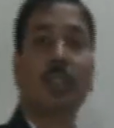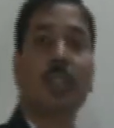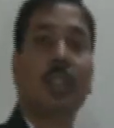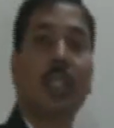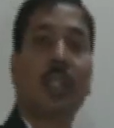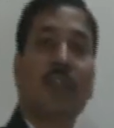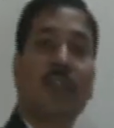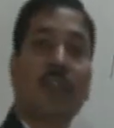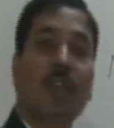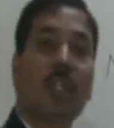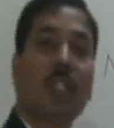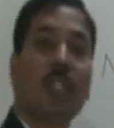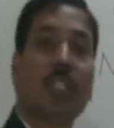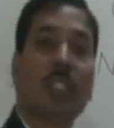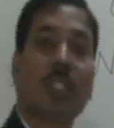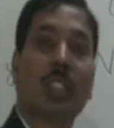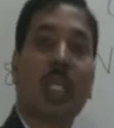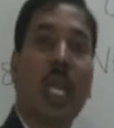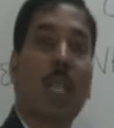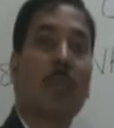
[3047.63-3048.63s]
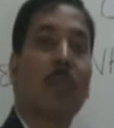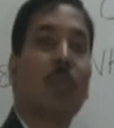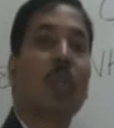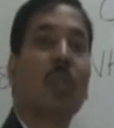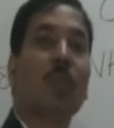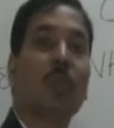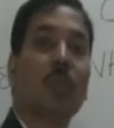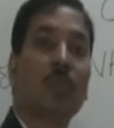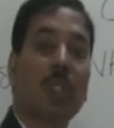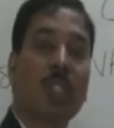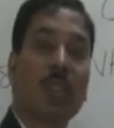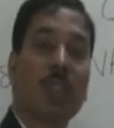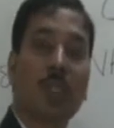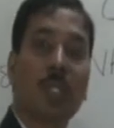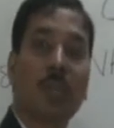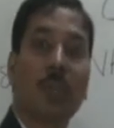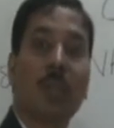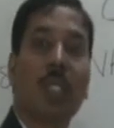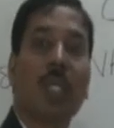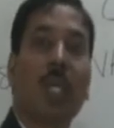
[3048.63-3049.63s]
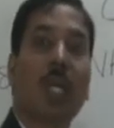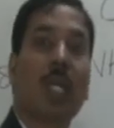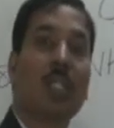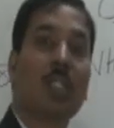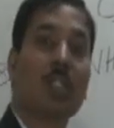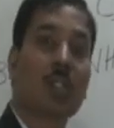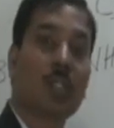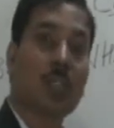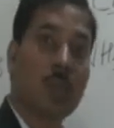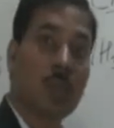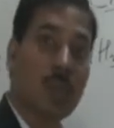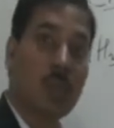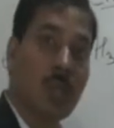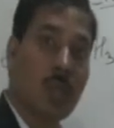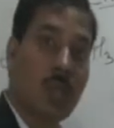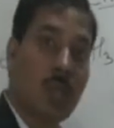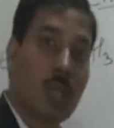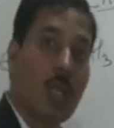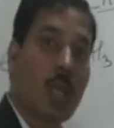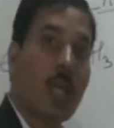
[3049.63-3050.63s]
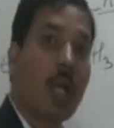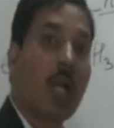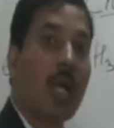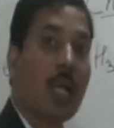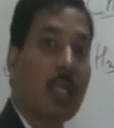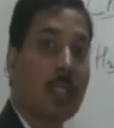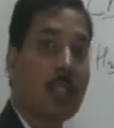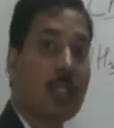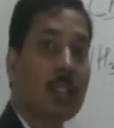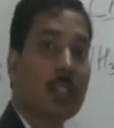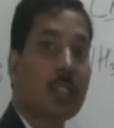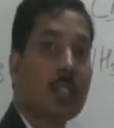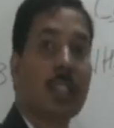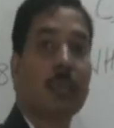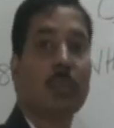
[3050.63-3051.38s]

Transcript: Therefore, its dipole moment will be also highest.